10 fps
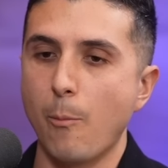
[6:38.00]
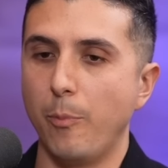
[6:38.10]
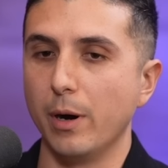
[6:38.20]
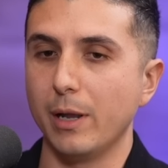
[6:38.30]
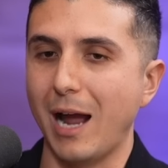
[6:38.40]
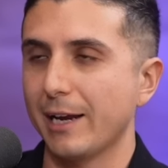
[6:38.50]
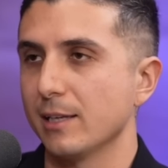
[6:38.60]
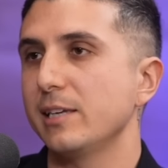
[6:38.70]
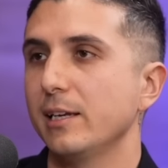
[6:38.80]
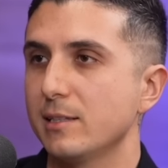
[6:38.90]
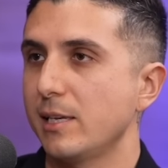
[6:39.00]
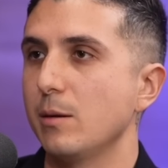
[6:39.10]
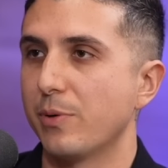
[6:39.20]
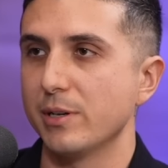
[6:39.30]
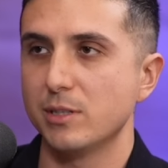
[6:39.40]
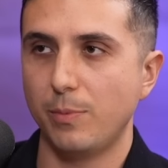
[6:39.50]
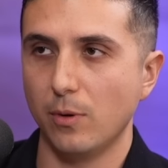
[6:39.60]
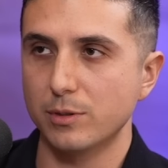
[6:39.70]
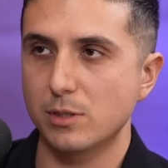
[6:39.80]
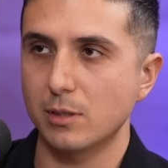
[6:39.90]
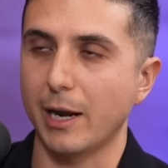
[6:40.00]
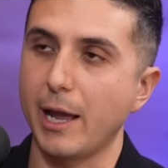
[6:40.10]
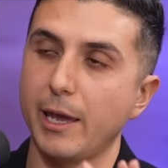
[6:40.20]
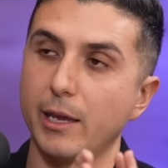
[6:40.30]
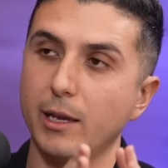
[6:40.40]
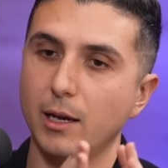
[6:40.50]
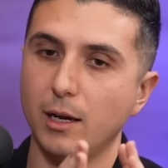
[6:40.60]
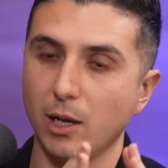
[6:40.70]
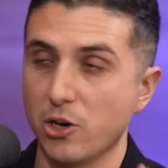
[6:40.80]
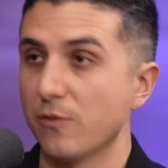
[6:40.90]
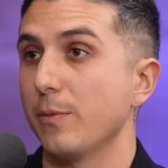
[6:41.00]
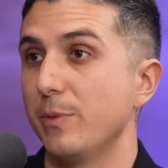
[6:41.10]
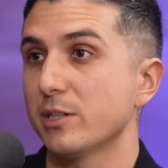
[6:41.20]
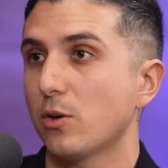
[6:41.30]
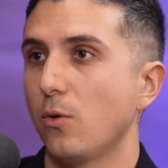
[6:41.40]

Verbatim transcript: but I can take the same principles that I learned from this